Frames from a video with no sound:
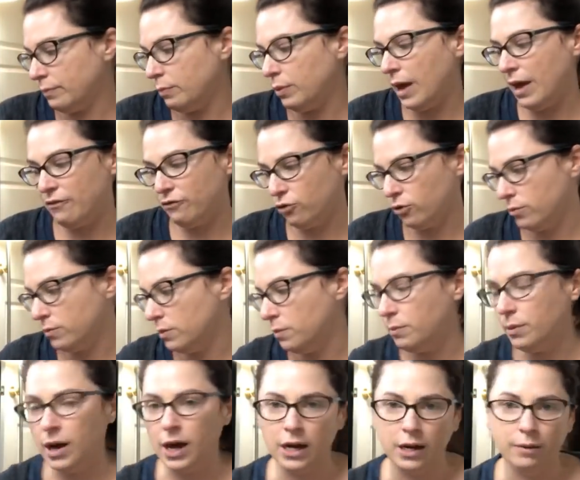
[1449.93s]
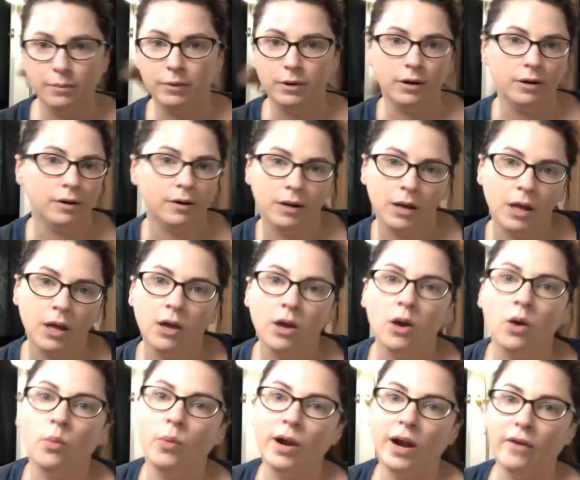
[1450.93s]
platform in the bottom or
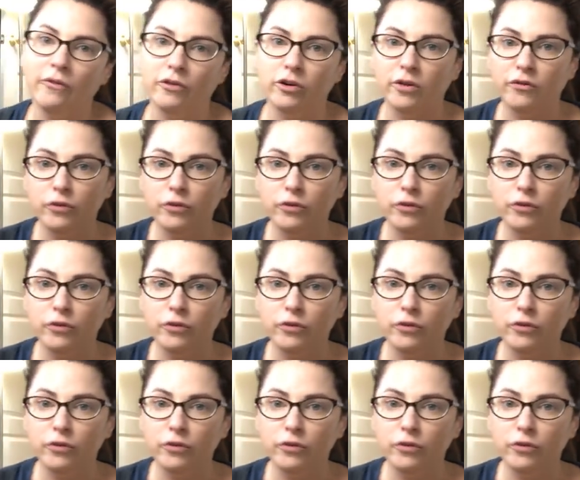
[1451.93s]
whatever.